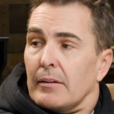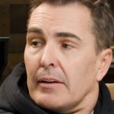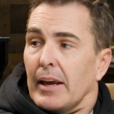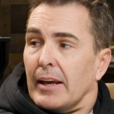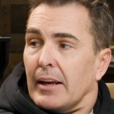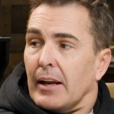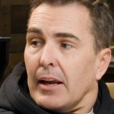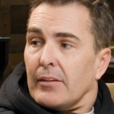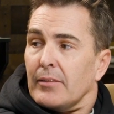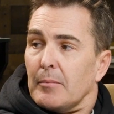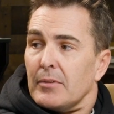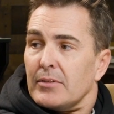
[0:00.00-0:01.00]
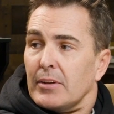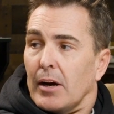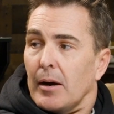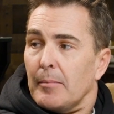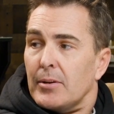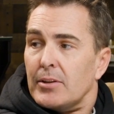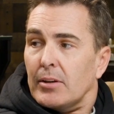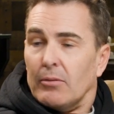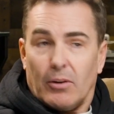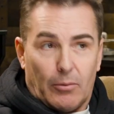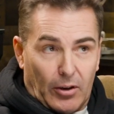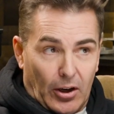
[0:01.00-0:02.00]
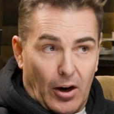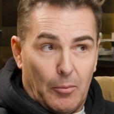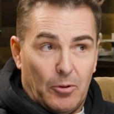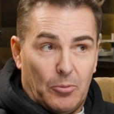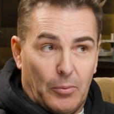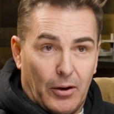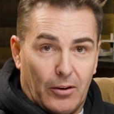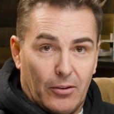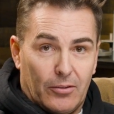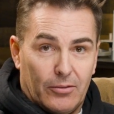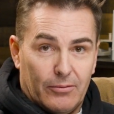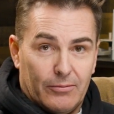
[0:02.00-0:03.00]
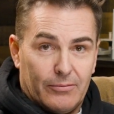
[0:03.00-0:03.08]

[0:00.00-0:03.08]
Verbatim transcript: take it out of someone's garbage. We were garbage pickers.